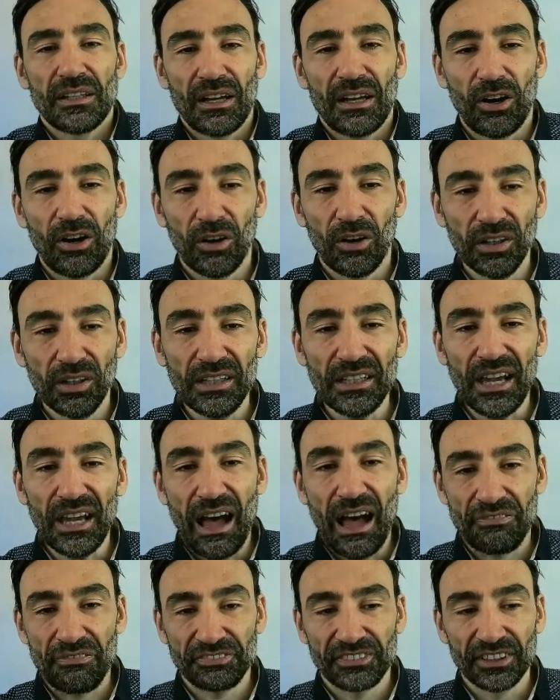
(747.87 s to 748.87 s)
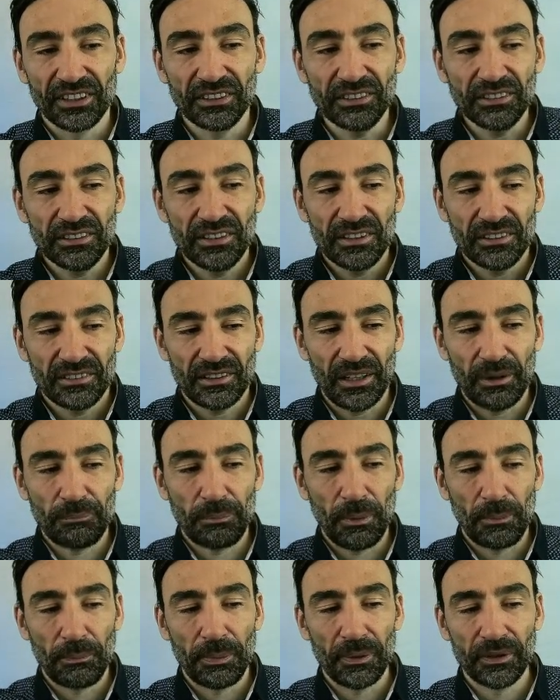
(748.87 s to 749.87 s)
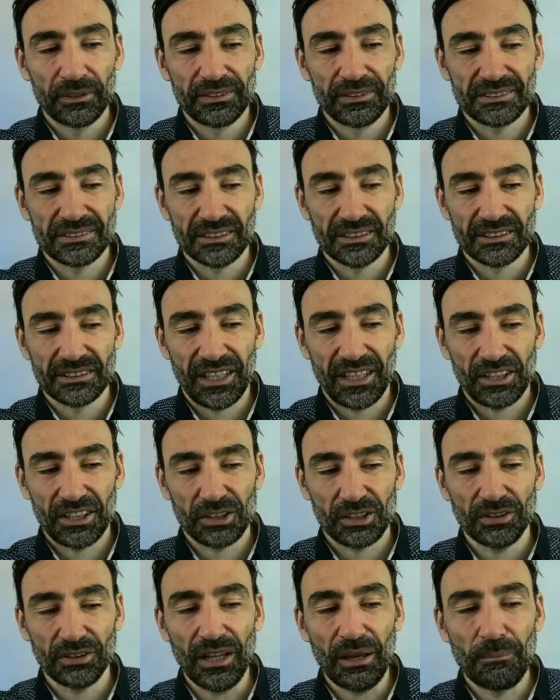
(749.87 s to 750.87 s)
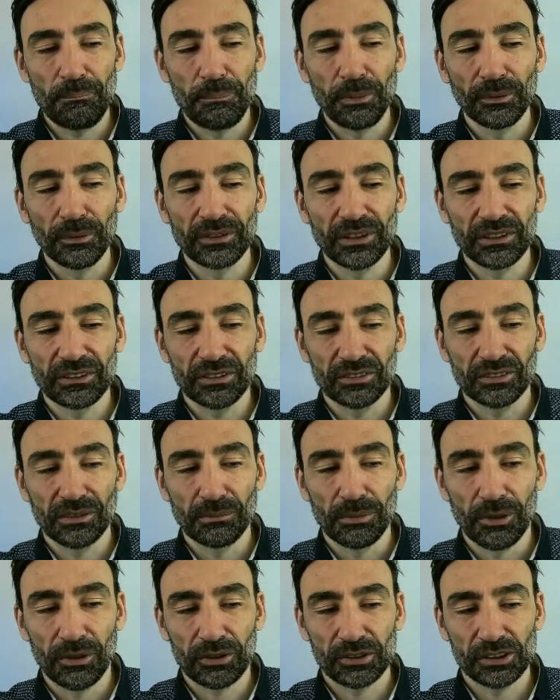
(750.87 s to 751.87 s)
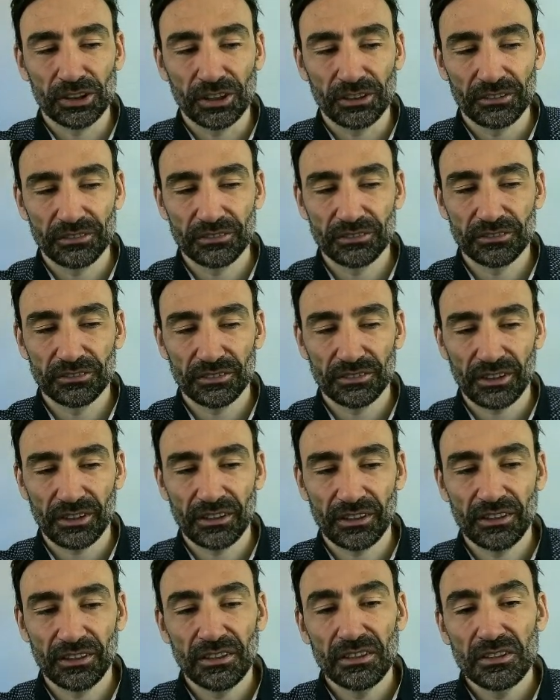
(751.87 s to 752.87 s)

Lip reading: Only after they prepare this transaction and put it on the blockchain. Okay.